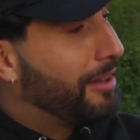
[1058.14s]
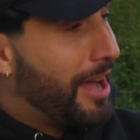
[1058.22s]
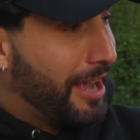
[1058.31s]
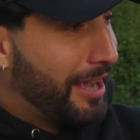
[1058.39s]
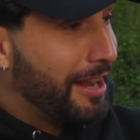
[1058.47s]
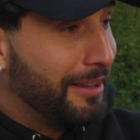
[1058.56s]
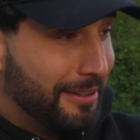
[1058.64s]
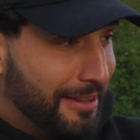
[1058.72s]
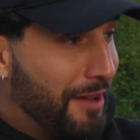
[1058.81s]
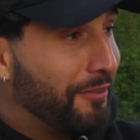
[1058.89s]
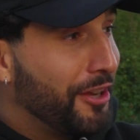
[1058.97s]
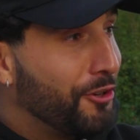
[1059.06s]
I can
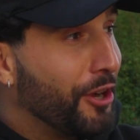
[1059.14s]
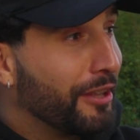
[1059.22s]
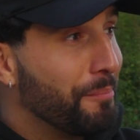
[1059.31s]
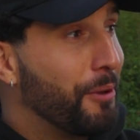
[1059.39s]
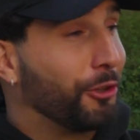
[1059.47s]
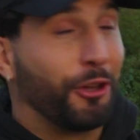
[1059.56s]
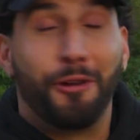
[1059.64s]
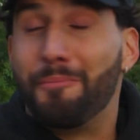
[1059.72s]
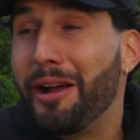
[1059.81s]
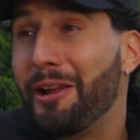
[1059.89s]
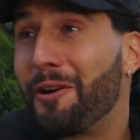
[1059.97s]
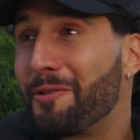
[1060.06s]
definitely drink the bottle on
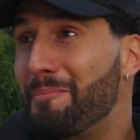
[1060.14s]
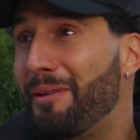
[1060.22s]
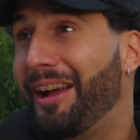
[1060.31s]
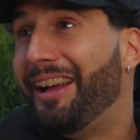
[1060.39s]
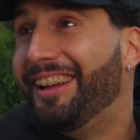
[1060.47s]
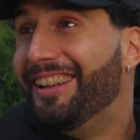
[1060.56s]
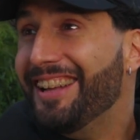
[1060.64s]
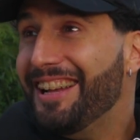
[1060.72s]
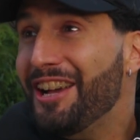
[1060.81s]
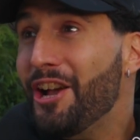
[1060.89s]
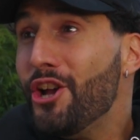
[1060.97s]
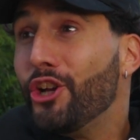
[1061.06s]
my own. But
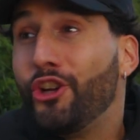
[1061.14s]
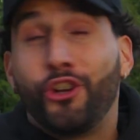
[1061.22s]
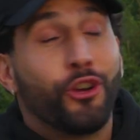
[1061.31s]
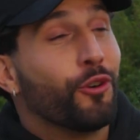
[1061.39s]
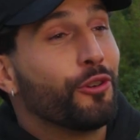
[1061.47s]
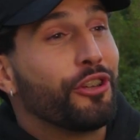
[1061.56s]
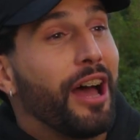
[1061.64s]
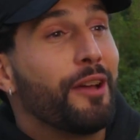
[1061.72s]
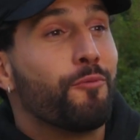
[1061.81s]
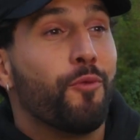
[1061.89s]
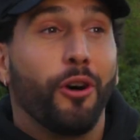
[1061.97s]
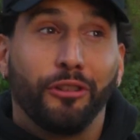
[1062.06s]
should I
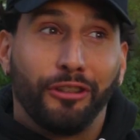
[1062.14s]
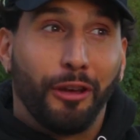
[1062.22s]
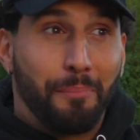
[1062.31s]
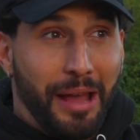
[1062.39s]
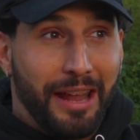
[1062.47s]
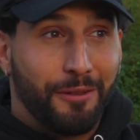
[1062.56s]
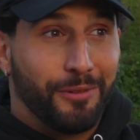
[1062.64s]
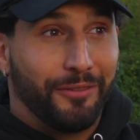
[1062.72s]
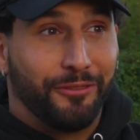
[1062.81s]
want to pair it with?